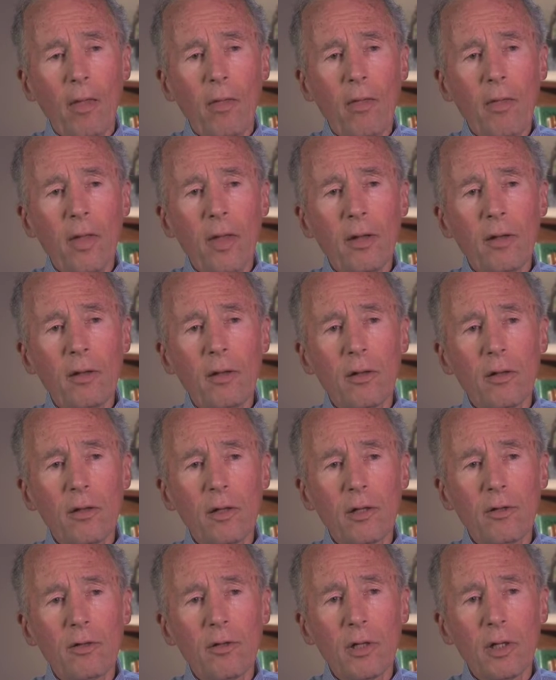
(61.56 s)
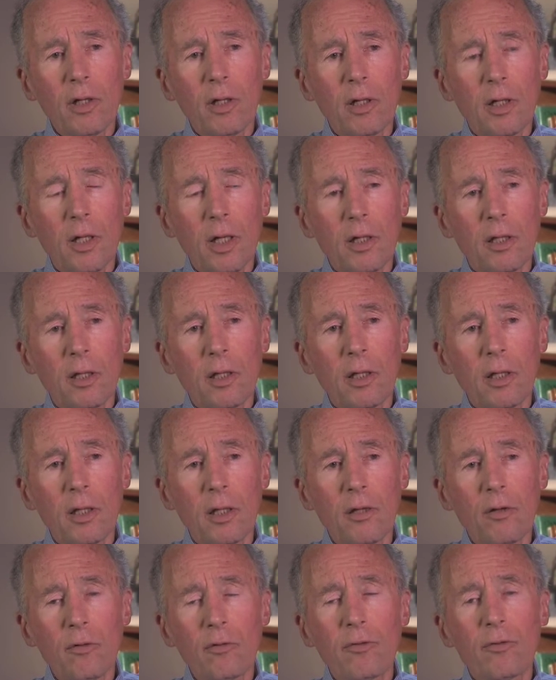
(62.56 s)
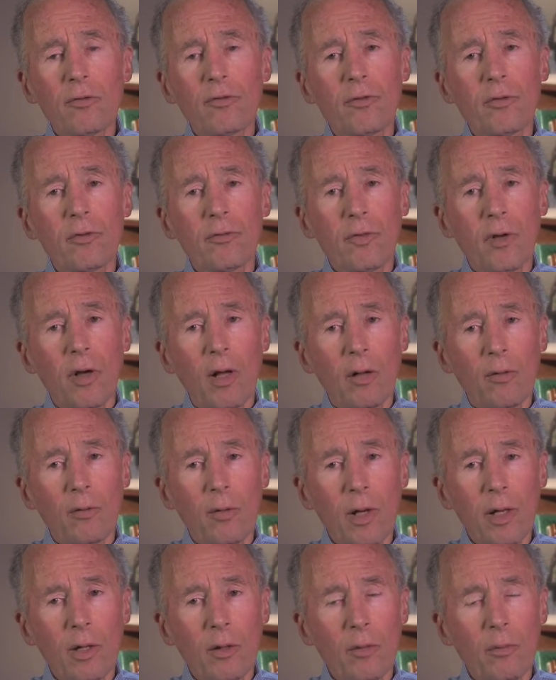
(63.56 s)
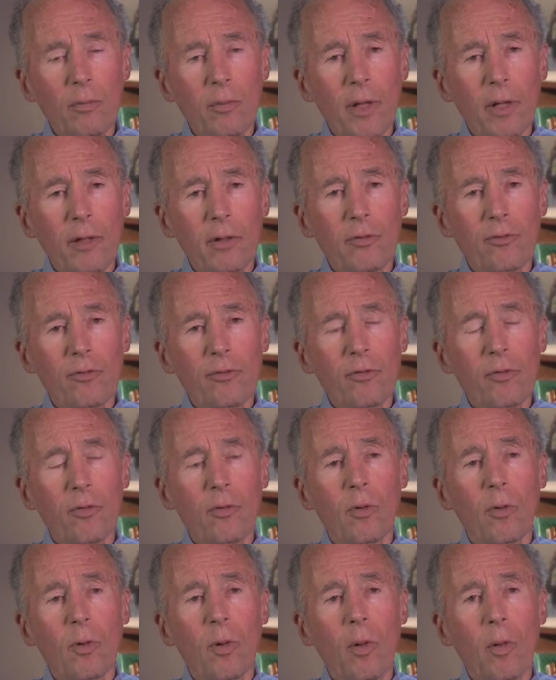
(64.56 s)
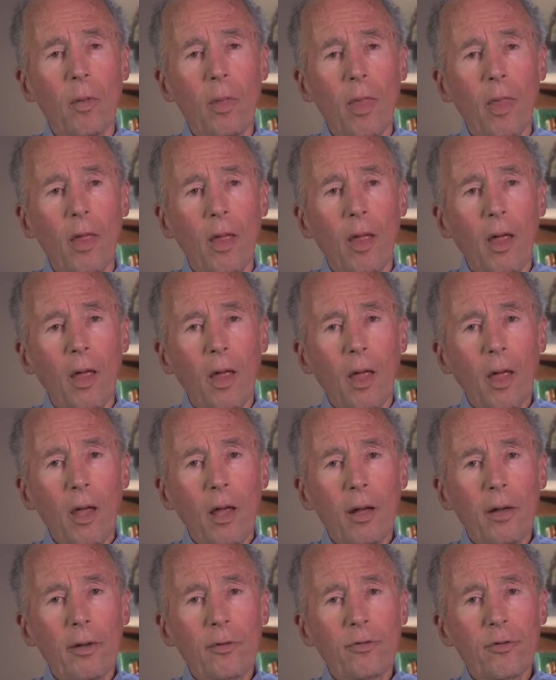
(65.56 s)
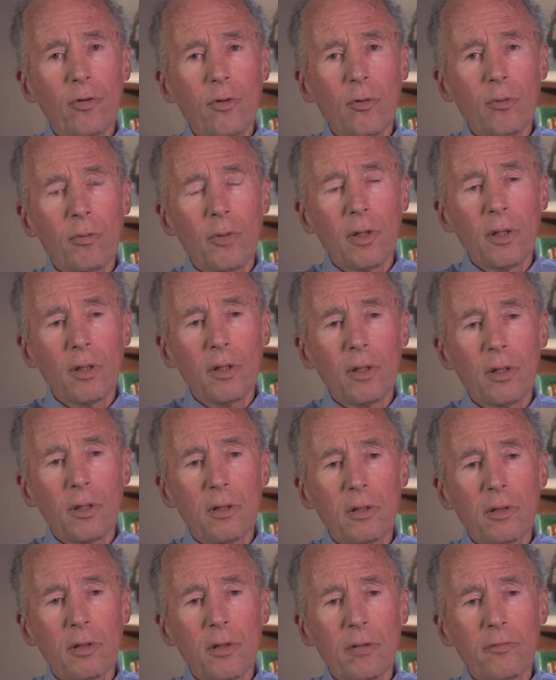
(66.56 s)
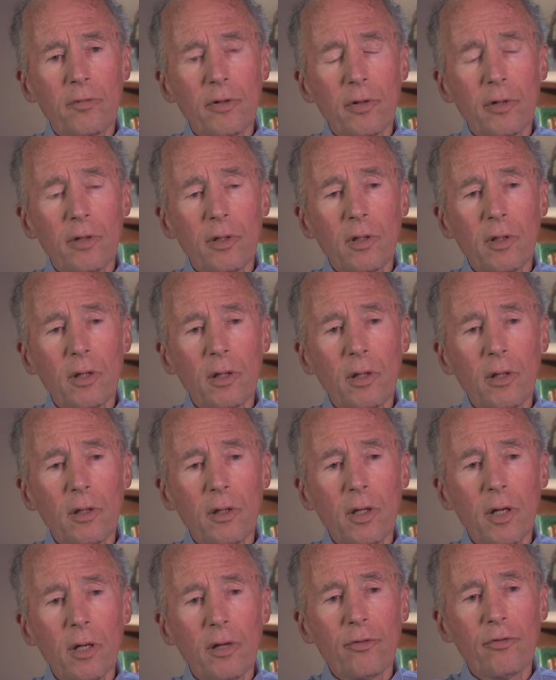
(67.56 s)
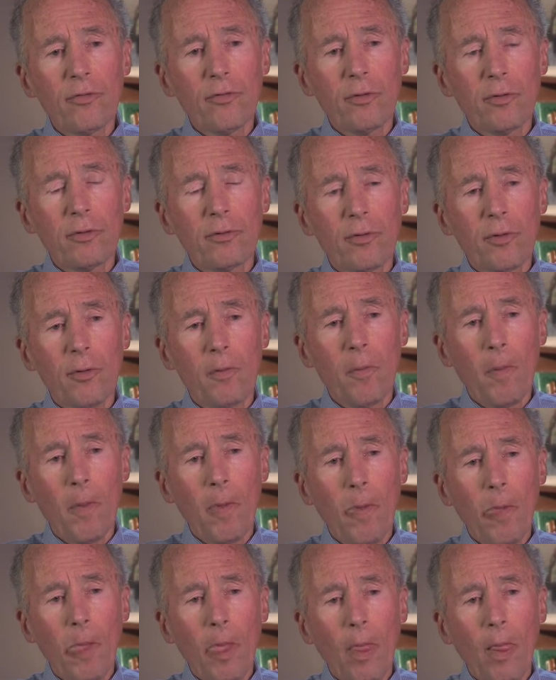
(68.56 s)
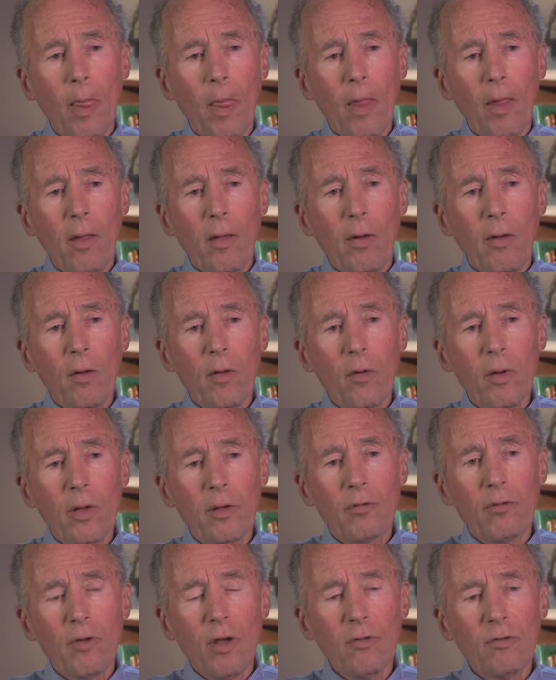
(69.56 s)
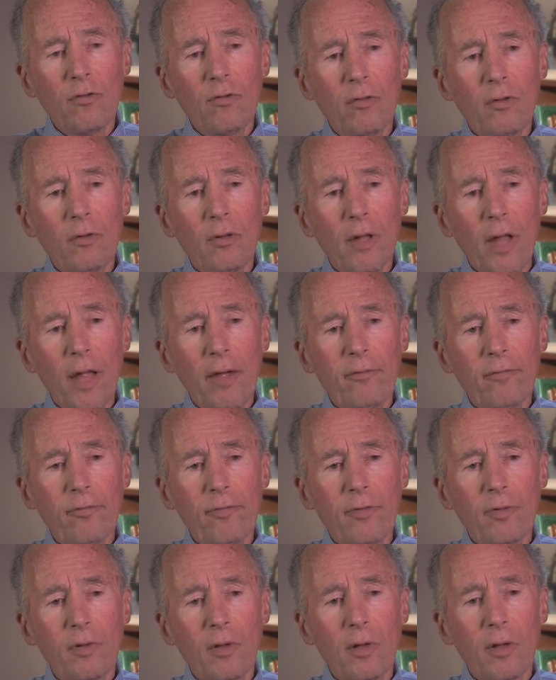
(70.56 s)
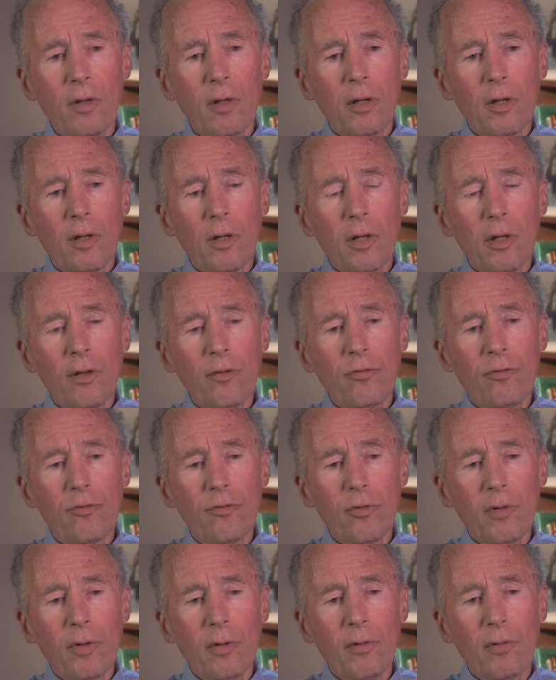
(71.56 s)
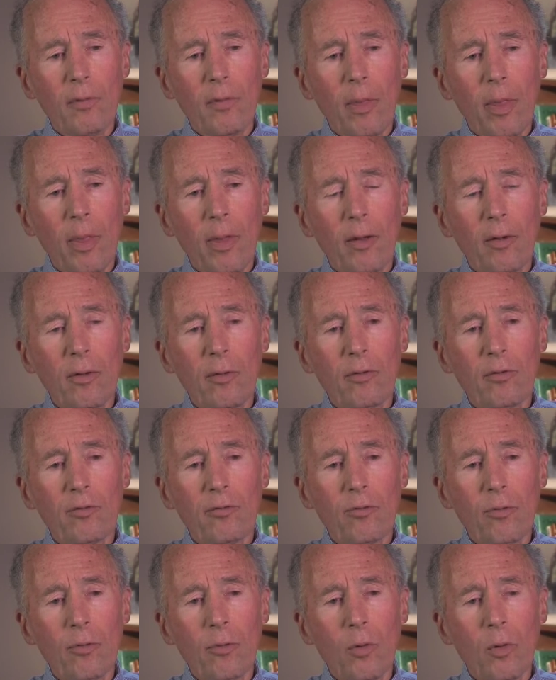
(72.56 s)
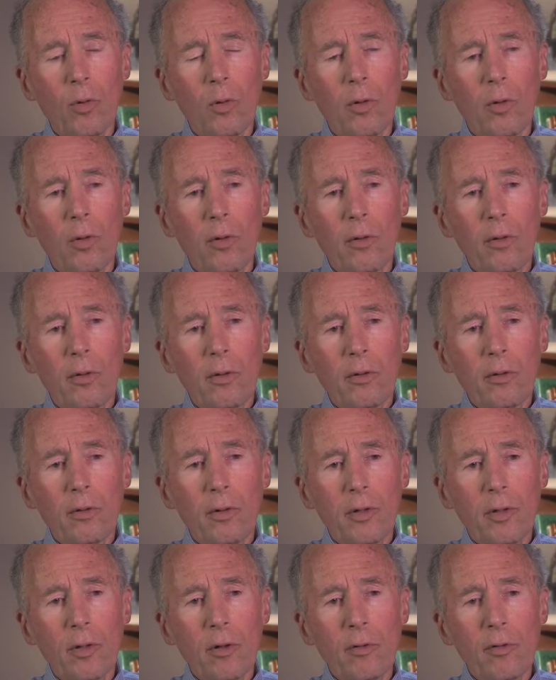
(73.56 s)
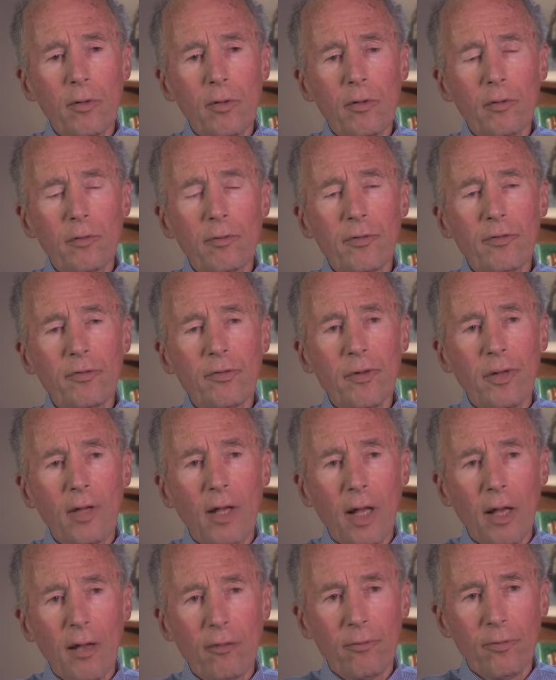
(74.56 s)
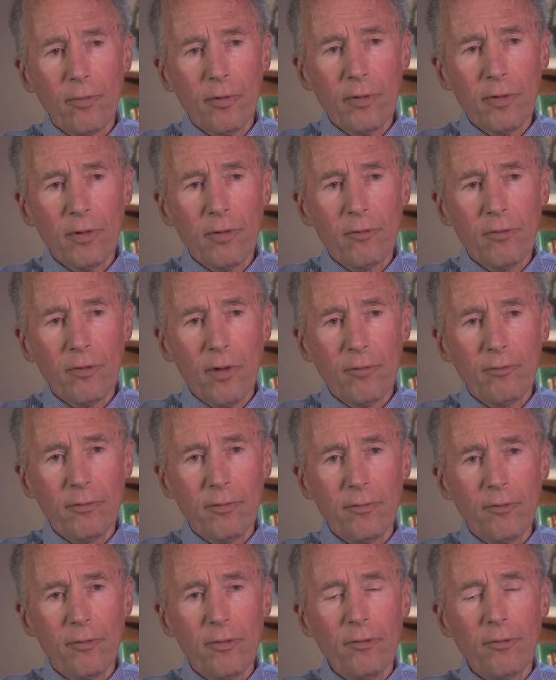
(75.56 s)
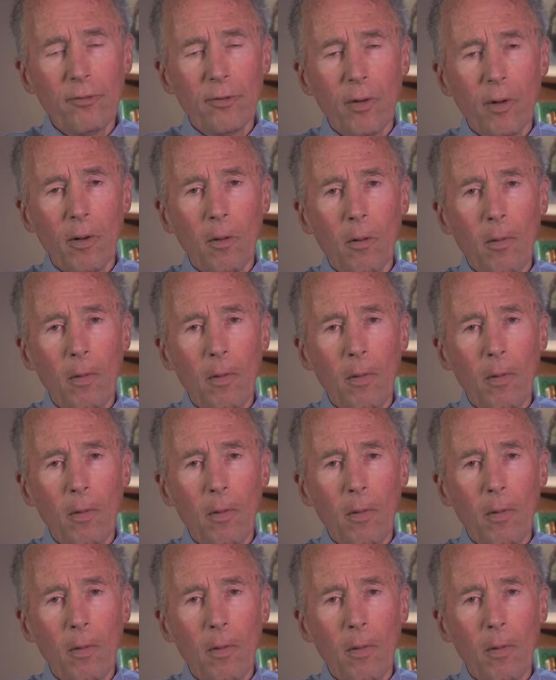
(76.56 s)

then the dean at the University of Colorado Medical School, told me that of a young surgeon who had just left his school to go to the University of California at San Francisco,